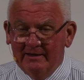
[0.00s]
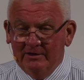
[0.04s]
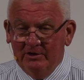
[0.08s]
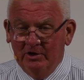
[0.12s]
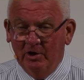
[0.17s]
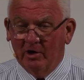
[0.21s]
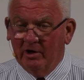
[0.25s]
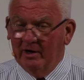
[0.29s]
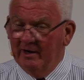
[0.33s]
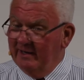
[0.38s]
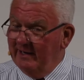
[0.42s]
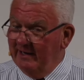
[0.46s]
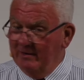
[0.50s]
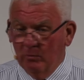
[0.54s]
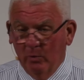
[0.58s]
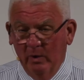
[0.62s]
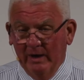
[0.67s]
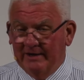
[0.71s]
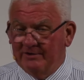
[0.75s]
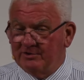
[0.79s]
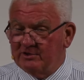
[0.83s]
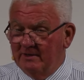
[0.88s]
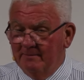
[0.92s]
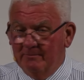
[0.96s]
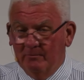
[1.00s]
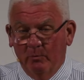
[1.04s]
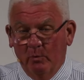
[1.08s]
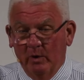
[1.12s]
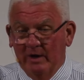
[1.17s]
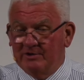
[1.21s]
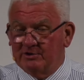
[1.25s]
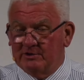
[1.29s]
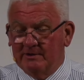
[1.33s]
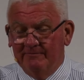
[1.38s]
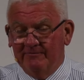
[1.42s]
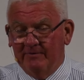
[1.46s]
You're going to need wisdom,
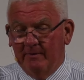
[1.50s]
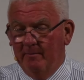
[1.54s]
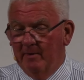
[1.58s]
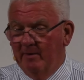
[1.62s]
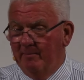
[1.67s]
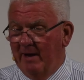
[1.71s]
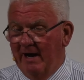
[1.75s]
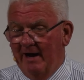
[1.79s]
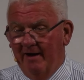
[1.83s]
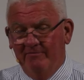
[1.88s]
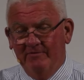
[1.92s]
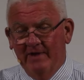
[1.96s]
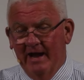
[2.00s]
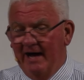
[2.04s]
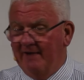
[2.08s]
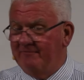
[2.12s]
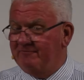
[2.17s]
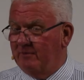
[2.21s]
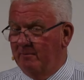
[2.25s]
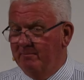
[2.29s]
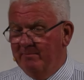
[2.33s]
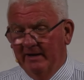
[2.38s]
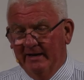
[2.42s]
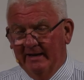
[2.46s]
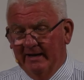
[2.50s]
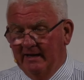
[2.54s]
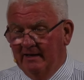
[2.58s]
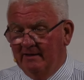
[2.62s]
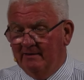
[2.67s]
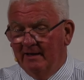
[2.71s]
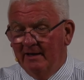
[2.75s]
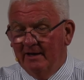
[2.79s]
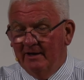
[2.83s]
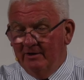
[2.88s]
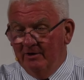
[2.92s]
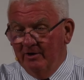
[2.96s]
wisdom from above, not from
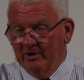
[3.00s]
beneath.